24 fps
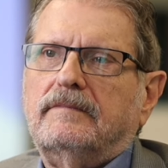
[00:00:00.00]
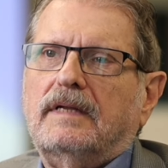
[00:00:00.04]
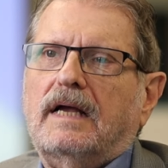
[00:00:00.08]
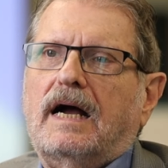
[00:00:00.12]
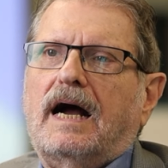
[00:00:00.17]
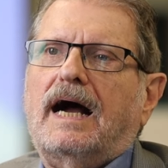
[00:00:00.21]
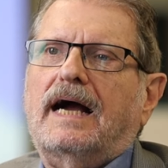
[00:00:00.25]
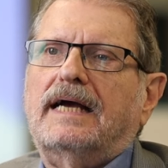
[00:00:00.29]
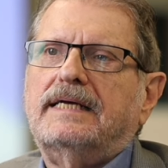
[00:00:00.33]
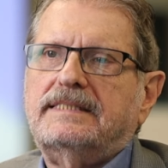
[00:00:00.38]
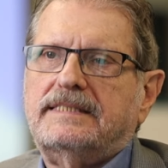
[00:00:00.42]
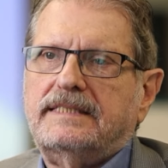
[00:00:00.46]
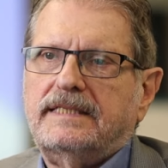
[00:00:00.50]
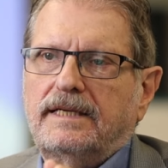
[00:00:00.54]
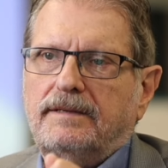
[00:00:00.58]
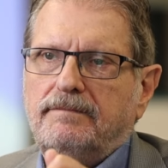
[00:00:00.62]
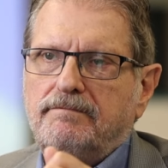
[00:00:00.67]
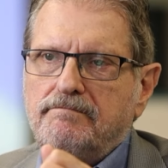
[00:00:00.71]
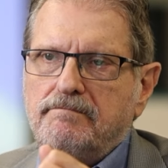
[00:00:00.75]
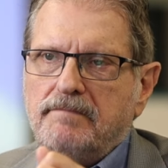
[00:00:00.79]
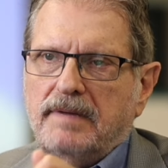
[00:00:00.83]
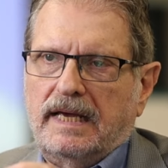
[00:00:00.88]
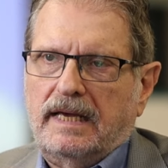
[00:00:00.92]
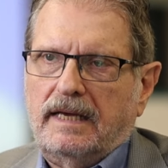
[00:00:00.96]
I see
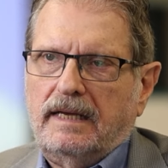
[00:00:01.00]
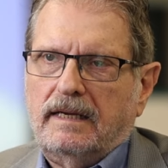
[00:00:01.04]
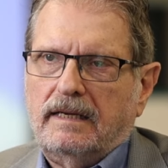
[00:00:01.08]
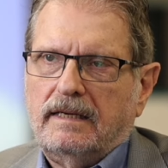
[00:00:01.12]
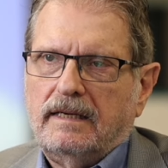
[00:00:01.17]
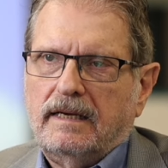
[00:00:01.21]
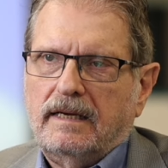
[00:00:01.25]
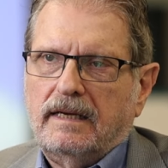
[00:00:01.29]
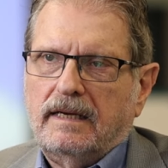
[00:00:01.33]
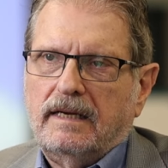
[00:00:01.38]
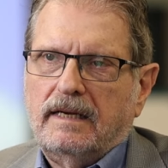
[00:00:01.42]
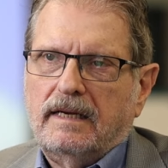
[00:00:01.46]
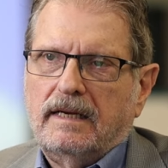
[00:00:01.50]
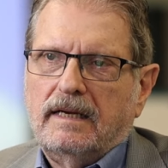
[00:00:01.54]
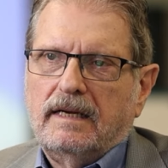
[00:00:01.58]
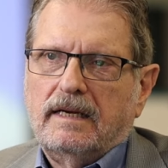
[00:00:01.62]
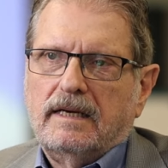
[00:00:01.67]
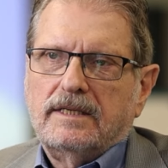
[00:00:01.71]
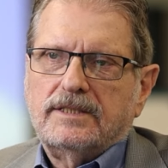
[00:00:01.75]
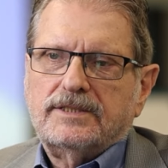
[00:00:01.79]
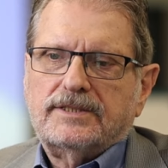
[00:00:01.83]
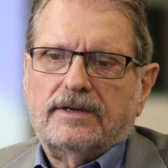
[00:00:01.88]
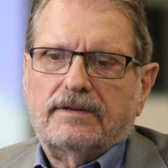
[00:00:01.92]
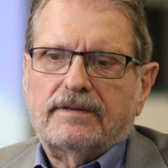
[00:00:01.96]
me.
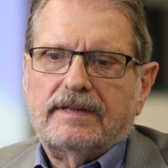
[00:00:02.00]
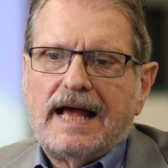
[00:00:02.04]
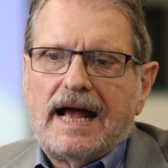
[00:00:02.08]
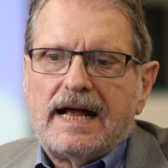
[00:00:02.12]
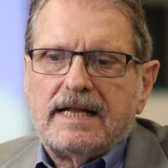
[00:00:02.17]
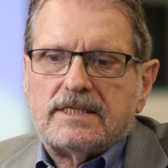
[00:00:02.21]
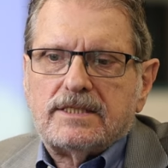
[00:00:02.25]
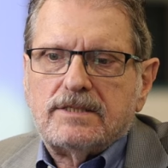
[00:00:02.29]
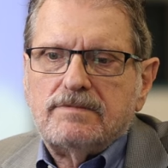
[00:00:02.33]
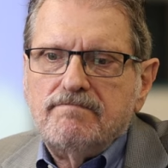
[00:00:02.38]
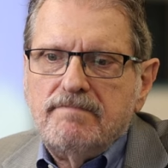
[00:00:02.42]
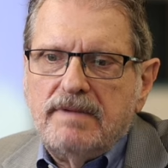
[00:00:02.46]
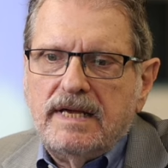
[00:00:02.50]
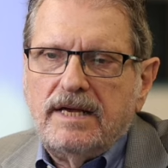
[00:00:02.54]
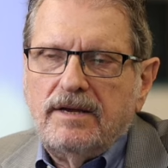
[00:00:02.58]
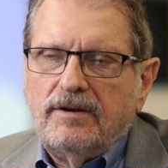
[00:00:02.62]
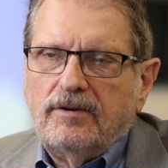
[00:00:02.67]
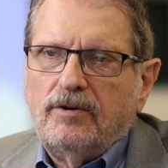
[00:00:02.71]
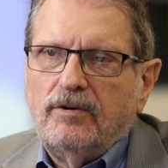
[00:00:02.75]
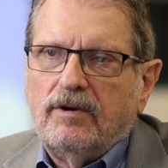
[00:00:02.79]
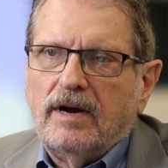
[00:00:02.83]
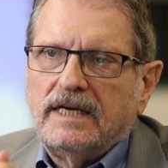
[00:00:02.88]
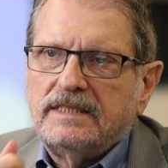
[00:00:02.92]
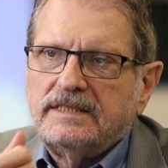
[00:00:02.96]
So that's me
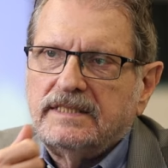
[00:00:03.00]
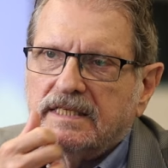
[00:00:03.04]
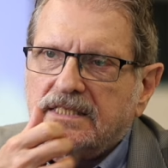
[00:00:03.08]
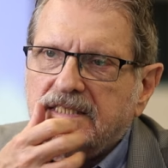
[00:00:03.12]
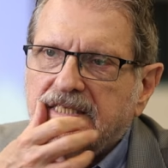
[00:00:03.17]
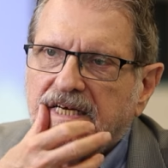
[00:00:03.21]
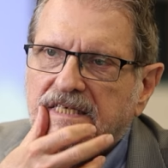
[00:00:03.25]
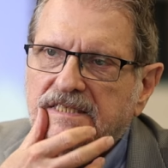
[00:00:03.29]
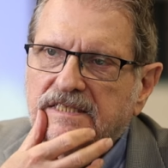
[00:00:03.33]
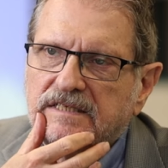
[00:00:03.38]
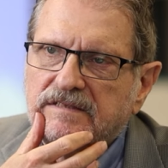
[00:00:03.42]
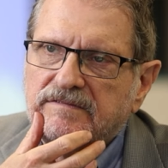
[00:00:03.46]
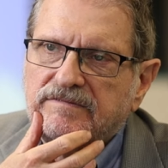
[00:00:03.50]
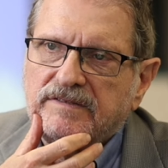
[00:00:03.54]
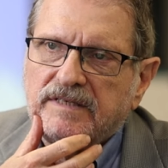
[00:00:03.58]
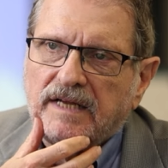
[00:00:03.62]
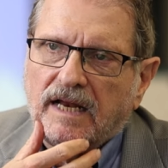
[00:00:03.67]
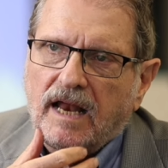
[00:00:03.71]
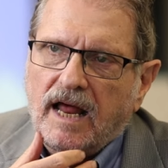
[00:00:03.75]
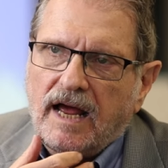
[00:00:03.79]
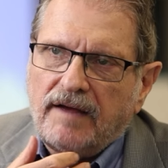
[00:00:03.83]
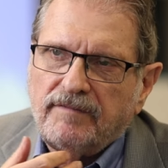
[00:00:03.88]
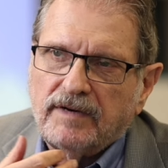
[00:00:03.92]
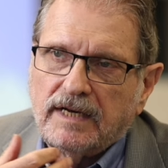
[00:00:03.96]
who has excessive
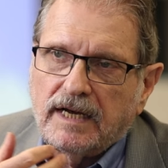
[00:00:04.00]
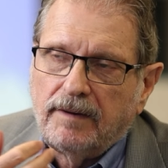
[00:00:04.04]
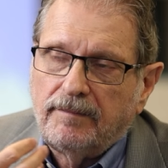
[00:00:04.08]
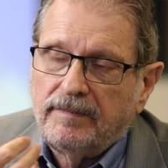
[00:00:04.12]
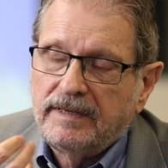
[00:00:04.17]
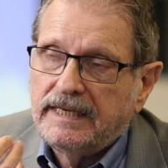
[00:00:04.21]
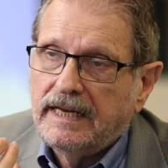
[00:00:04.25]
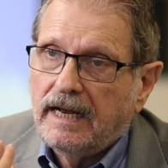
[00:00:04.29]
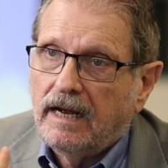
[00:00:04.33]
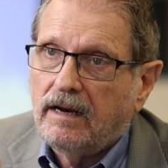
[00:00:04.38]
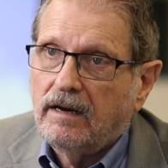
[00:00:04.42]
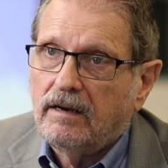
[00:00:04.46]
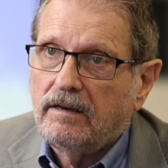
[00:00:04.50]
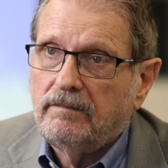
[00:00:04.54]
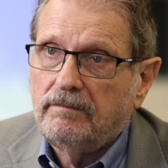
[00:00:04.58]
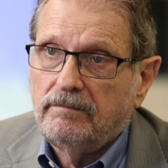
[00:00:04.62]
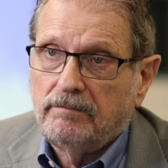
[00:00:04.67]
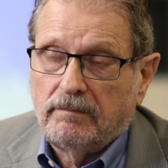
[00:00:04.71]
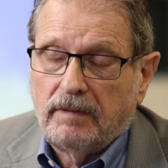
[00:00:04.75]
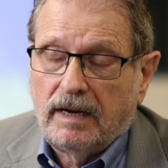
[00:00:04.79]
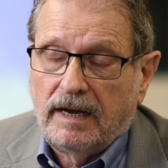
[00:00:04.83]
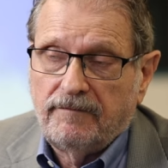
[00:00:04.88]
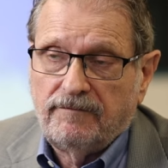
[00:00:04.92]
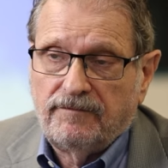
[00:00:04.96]
saliva coming down
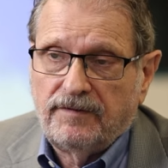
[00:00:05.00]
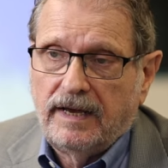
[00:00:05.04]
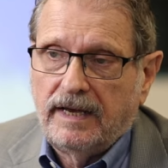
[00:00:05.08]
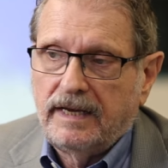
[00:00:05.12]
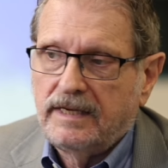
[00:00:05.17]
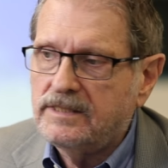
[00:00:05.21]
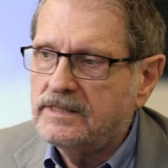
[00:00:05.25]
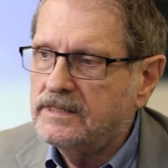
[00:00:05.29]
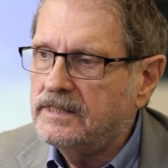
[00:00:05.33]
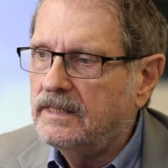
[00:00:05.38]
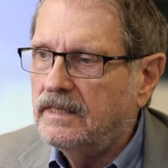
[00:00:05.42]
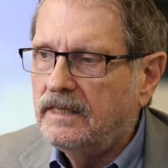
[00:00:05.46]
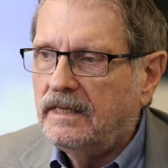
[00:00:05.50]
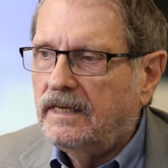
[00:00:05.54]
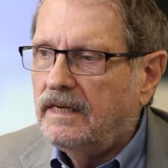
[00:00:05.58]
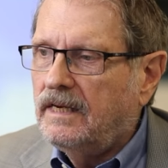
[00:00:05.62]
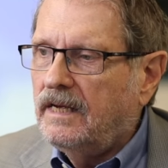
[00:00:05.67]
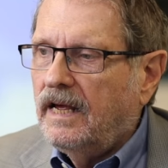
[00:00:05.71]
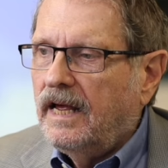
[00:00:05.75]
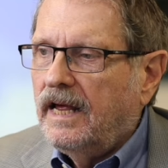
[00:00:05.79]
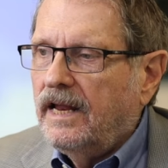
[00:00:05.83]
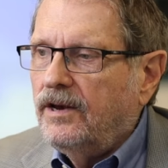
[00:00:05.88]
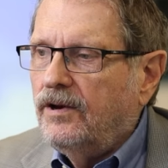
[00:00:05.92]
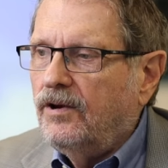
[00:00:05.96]
my face,
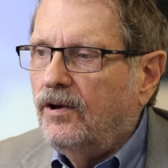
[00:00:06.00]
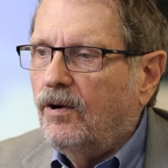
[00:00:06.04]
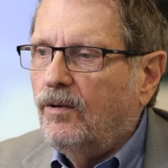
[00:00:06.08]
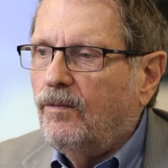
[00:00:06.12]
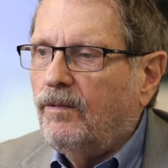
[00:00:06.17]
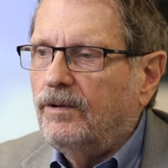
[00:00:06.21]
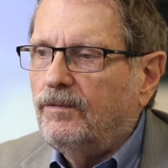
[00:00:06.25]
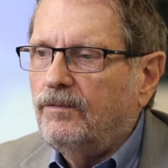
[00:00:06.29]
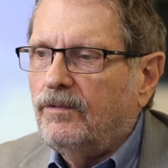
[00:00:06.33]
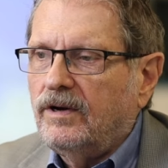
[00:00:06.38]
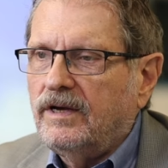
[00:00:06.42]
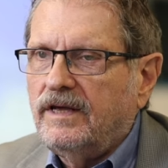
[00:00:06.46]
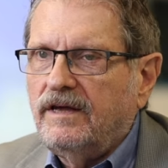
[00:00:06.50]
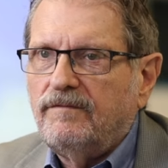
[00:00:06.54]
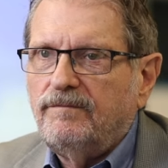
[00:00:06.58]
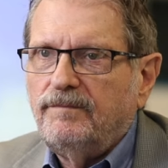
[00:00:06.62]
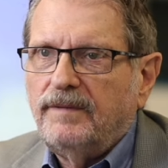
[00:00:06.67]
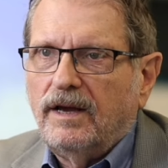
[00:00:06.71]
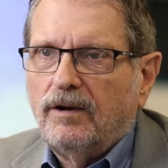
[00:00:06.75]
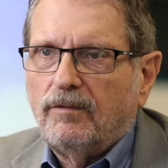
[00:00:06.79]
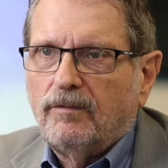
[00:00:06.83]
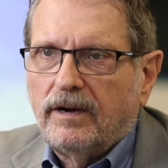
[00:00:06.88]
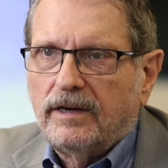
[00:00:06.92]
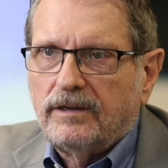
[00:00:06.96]
and no one will give
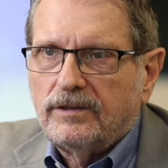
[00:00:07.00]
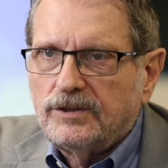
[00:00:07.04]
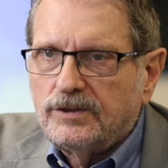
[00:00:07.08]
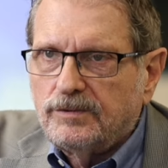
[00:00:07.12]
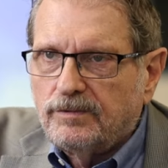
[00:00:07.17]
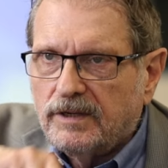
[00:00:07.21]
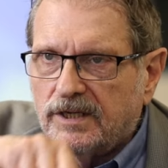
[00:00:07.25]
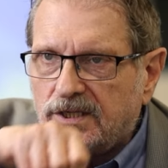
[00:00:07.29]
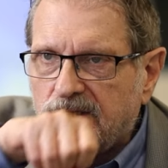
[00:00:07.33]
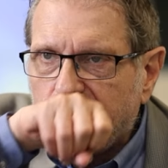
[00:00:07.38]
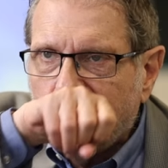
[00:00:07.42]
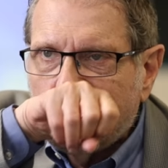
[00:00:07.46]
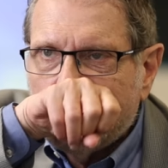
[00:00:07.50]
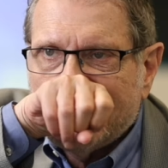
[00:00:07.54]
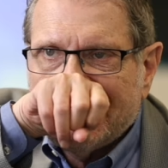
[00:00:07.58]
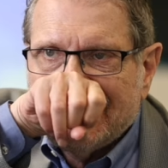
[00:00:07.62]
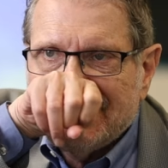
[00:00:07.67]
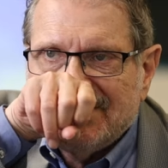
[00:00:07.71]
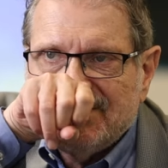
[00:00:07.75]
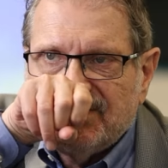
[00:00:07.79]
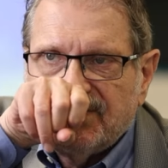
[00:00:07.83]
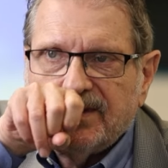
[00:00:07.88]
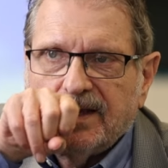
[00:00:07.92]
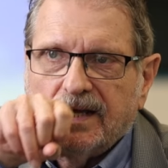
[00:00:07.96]
me a runner's
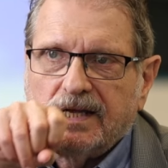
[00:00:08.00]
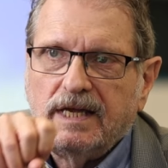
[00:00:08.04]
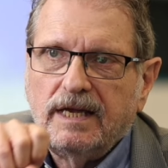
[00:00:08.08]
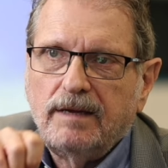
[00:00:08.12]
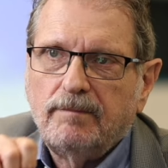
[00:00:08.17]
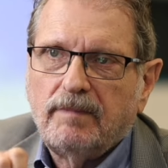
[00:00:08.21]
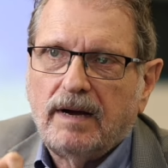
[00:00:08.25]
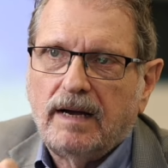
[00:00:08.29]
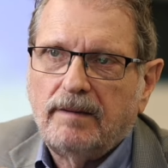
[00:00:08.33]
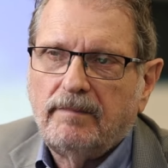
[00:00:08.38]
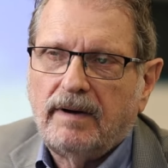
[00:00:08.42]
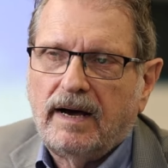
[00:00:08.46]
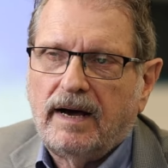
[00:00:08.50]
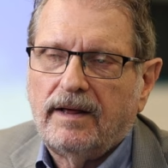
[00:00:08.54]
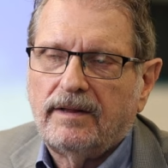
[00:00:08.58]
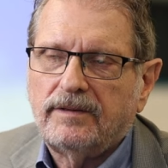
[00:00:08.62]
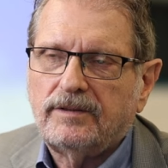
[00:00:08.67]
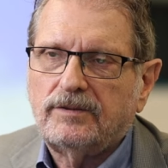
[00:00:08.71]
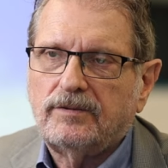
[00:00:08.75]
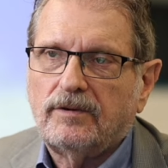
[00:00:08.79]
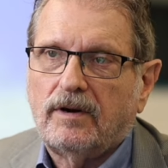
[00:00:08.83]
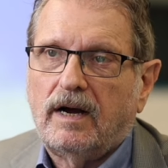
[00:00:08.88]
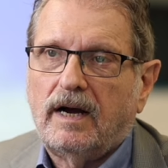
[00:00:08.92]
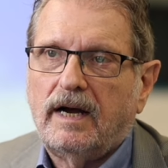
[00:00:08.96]
wristband to keep my
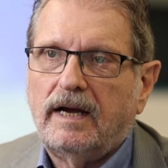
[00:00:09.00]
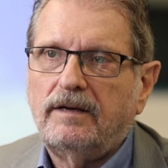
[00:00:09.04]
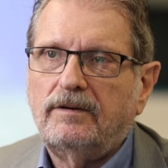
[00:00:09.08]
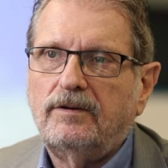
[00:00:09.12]
mouth dry.